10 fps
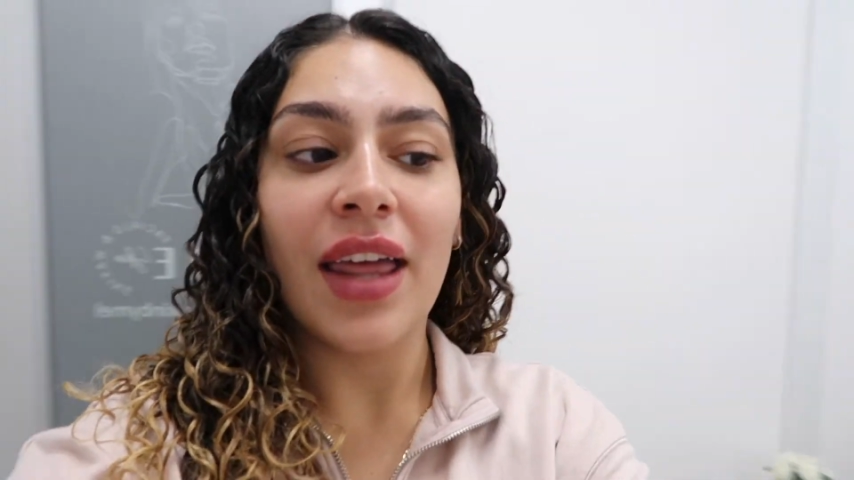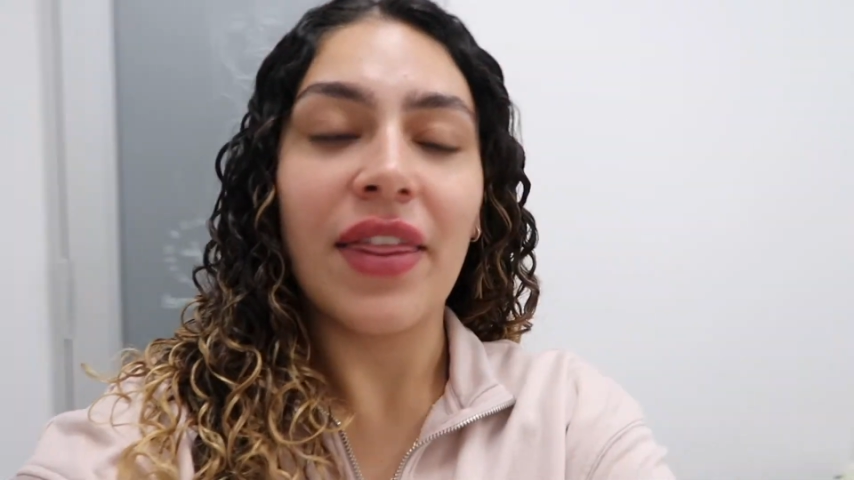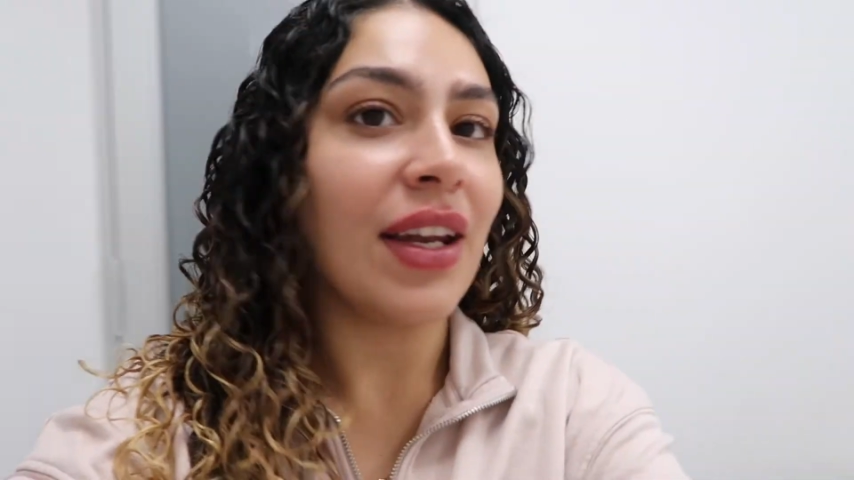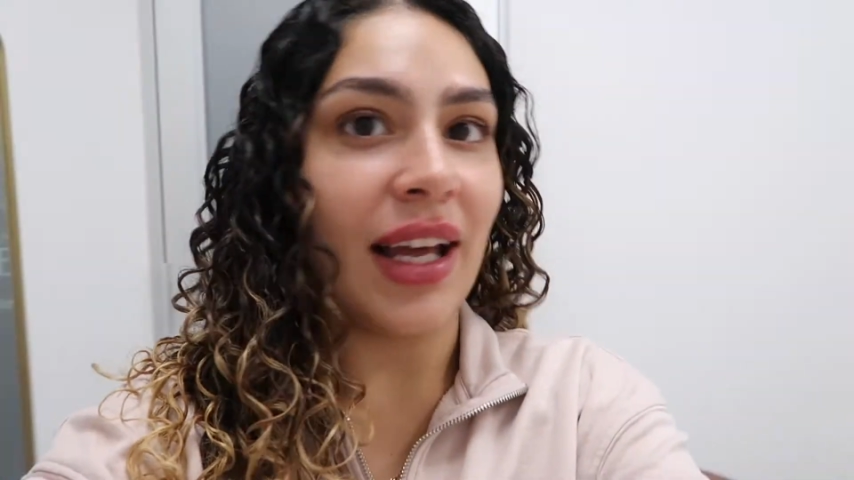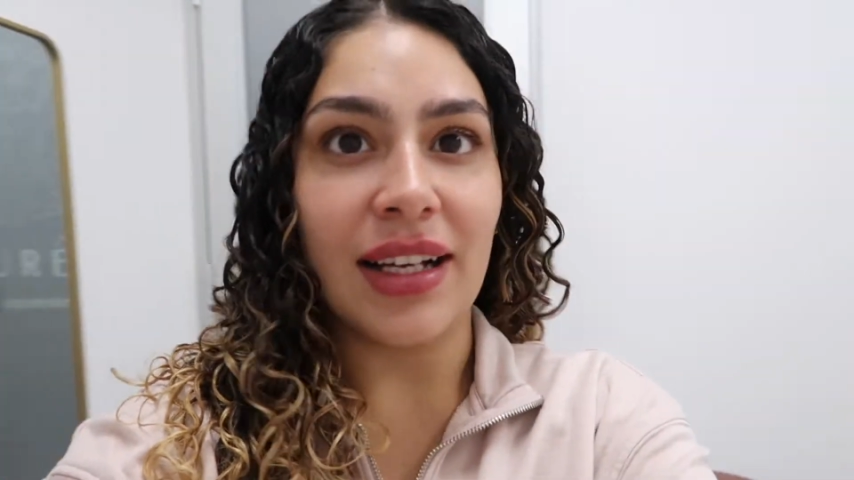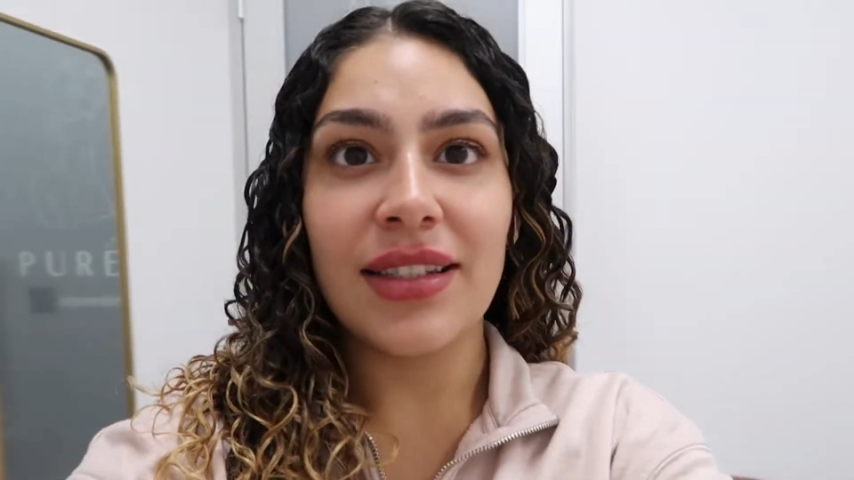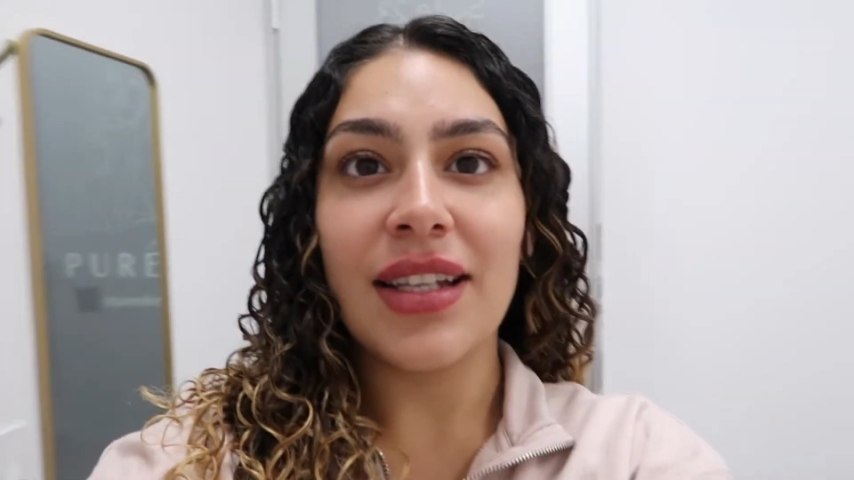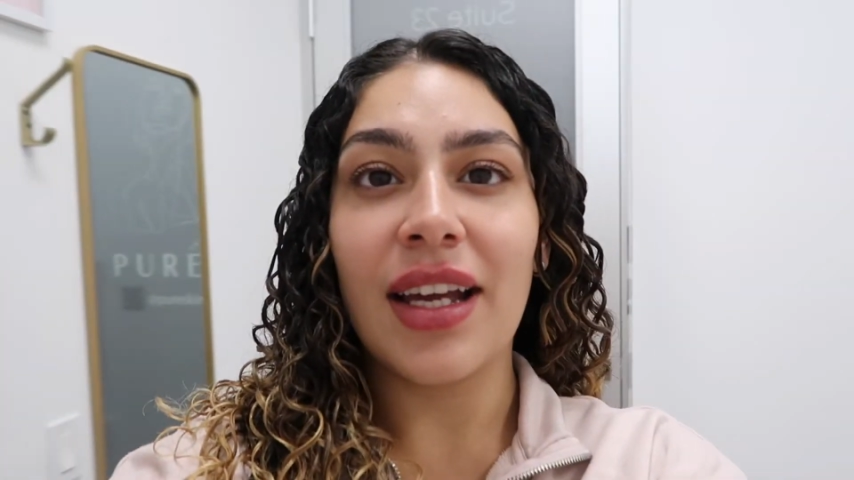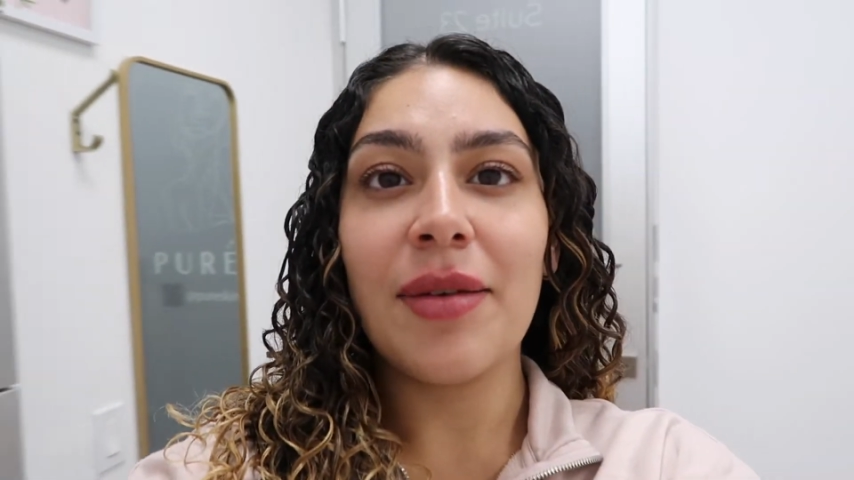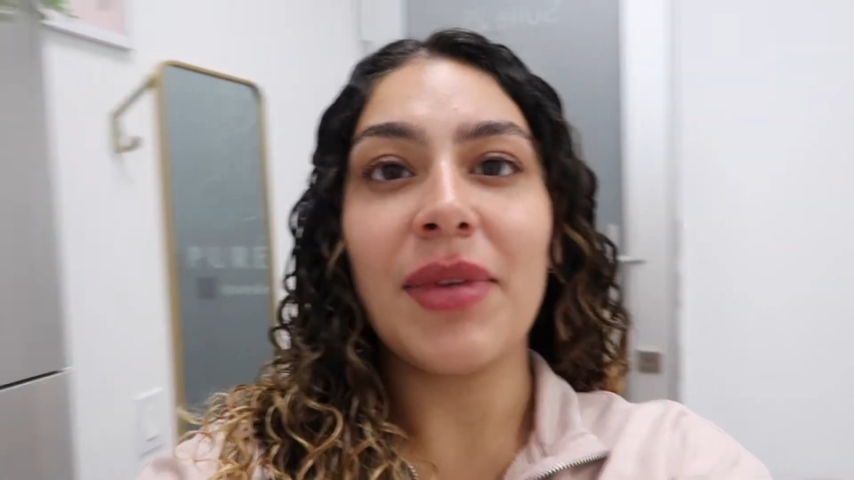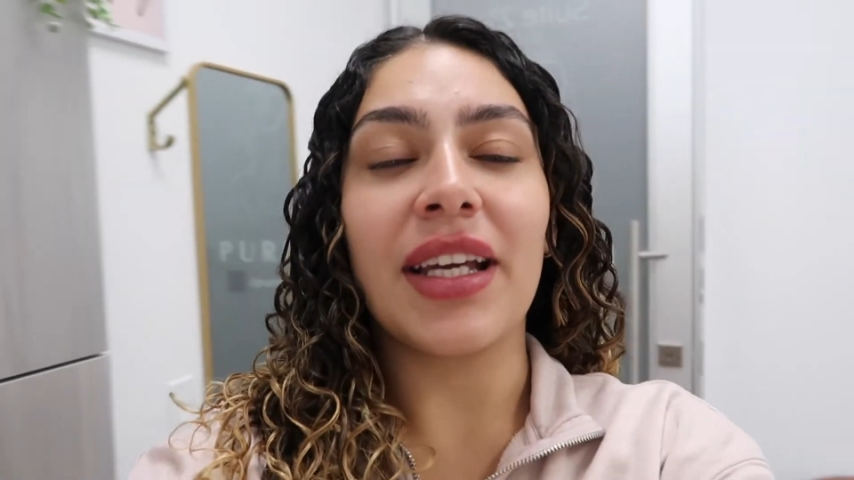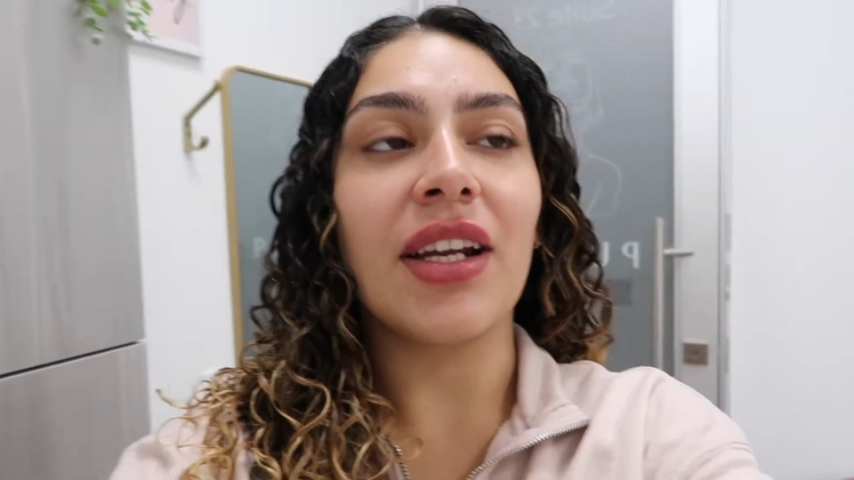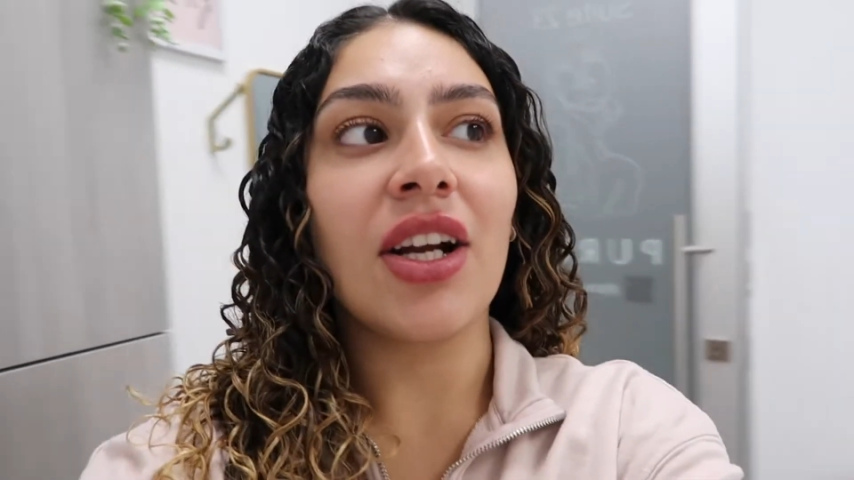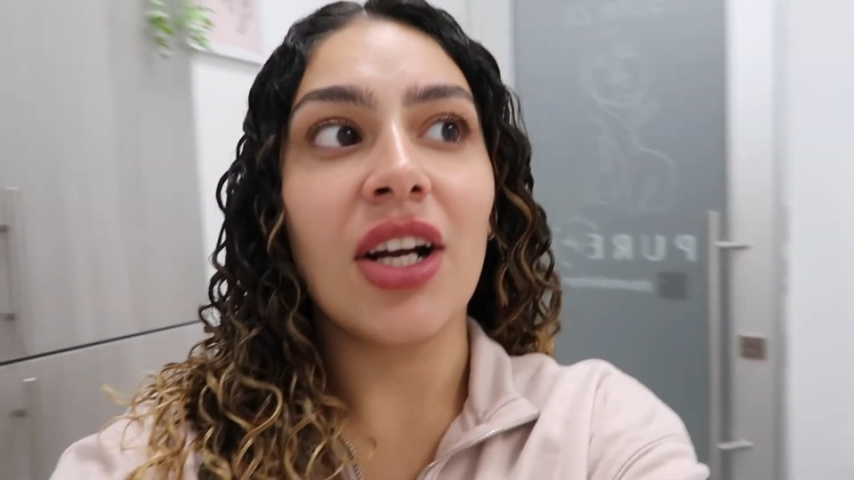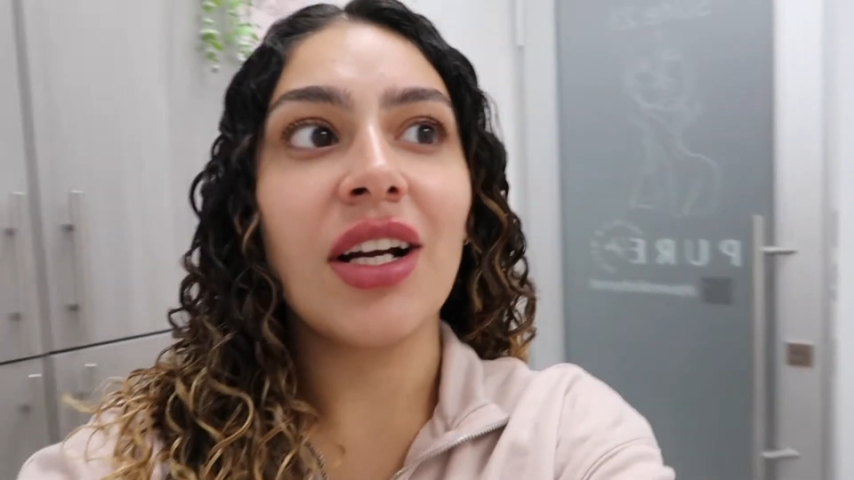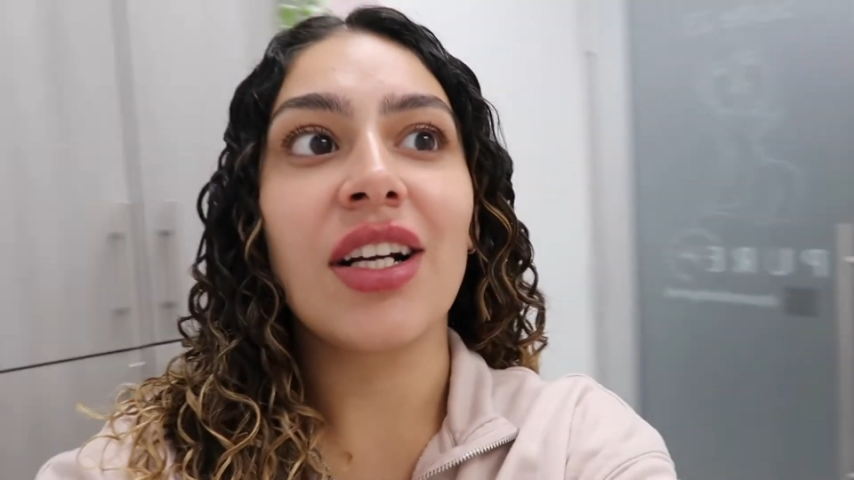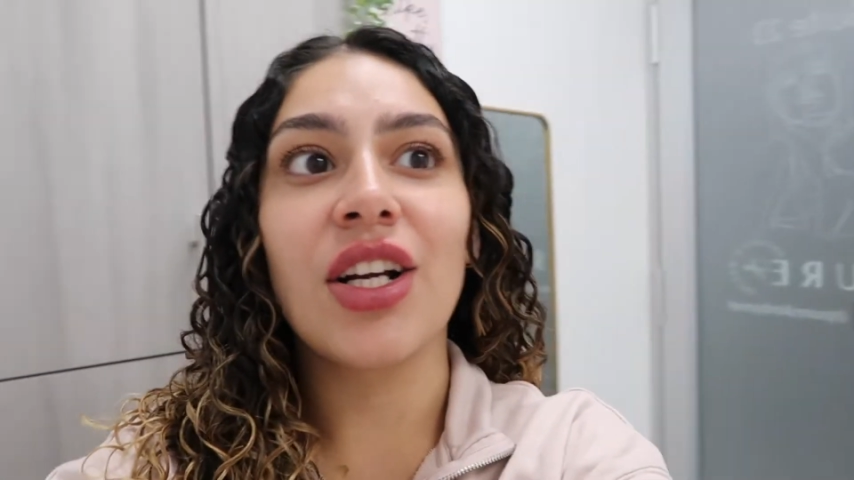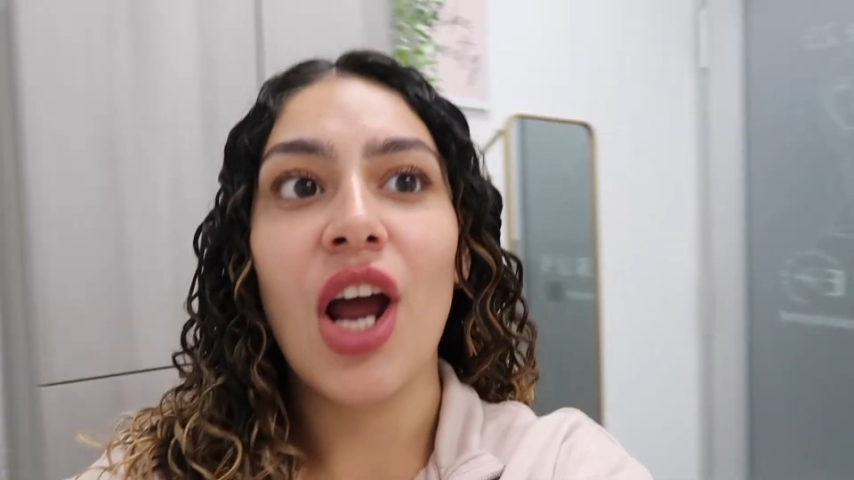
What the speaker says: than last time. Like, it hurt